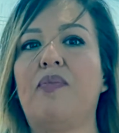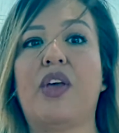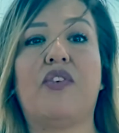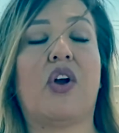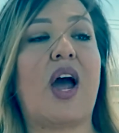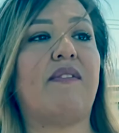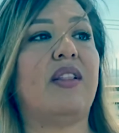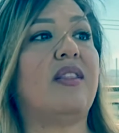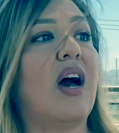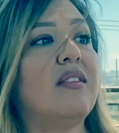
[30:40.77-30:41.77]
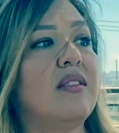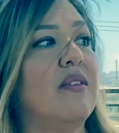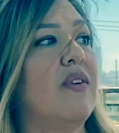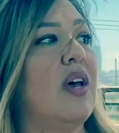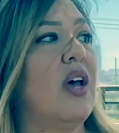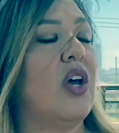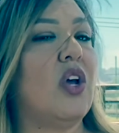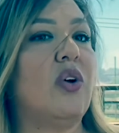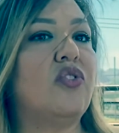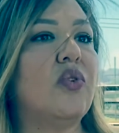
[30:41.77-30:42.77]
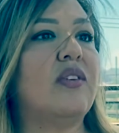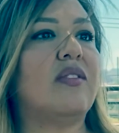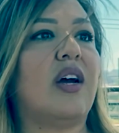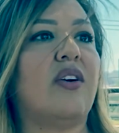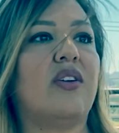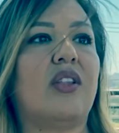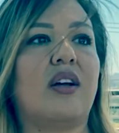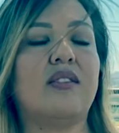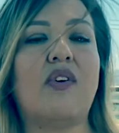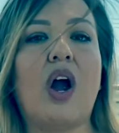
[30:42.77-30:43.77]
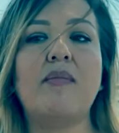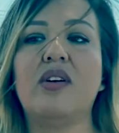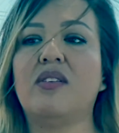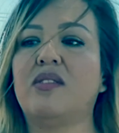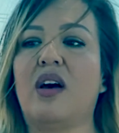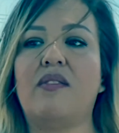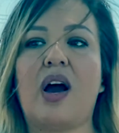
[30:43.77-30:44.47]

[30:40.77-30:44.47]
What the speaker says: If you're having thoughts of, suicide or thoughts of harming yourself,